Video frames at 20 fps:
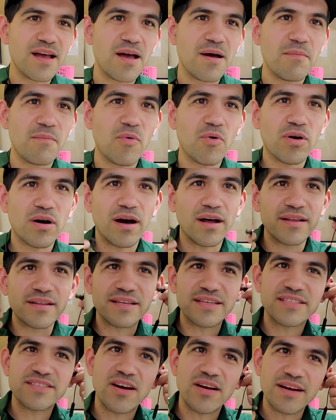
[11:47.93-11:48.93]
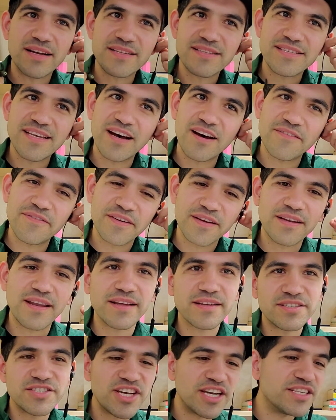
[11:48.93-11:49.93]
more on the song itself and you're
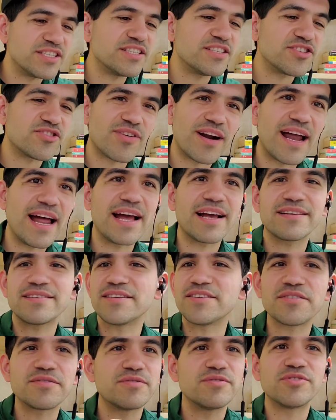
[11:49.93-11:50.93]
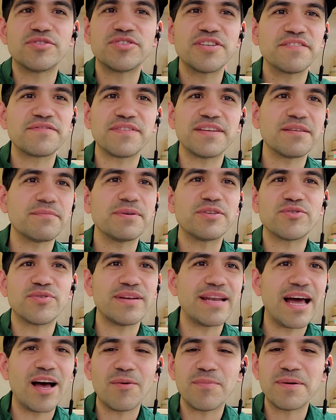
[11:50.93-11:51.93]
like changing tracks and you're shifting
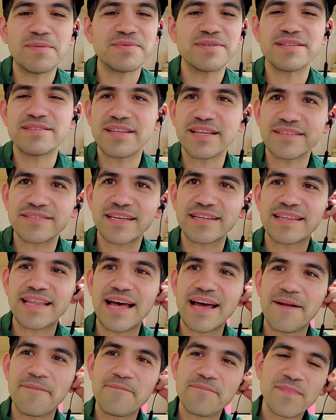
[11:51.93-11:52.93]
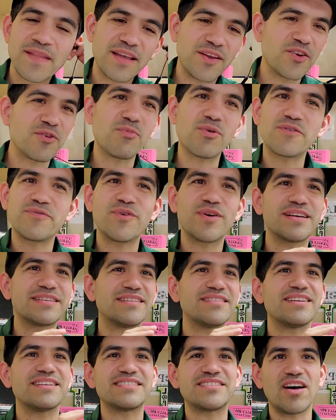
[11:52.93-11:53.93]
between albums and things like that, you're more focused on
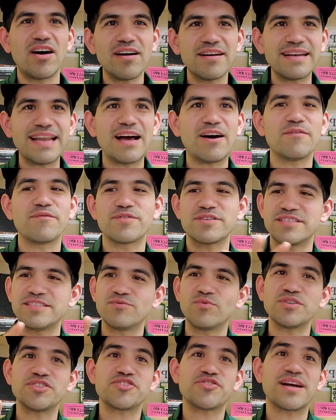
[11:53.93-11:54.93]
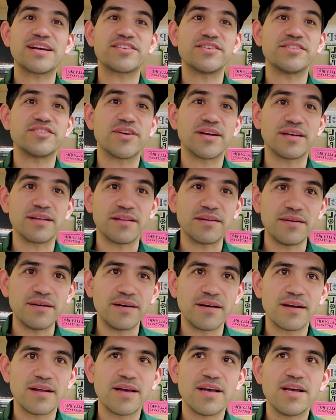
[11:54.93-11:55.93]
the song now versus what you're actually trying to
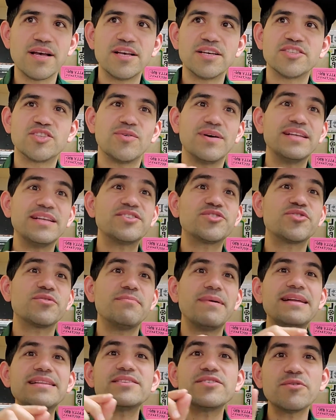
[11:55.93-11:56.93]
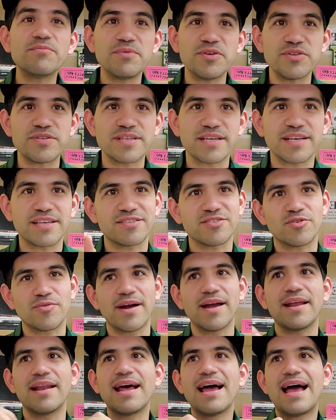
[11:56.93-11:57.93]
learn. So instrumental music is
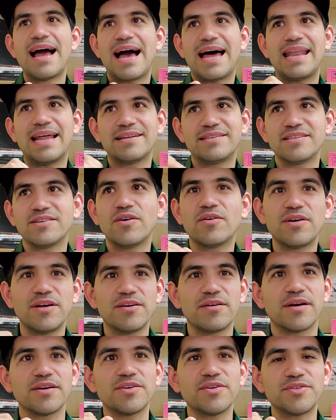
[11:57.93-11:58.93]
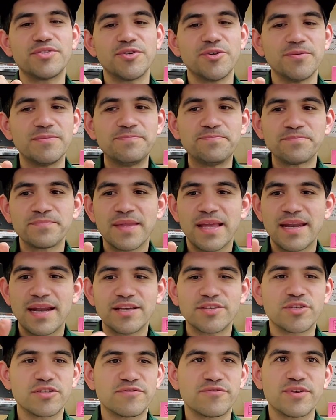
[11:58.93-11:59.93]
great. I like to go here on YouTube and I search for